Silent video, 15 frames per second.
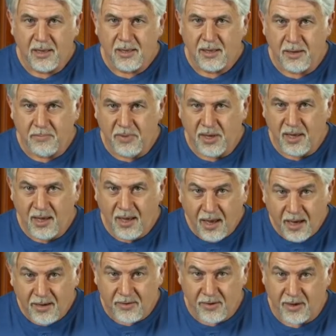can be
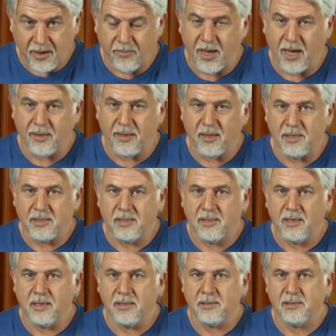ignorant about these
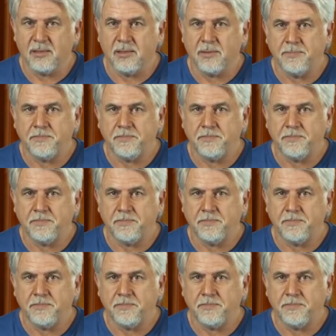things.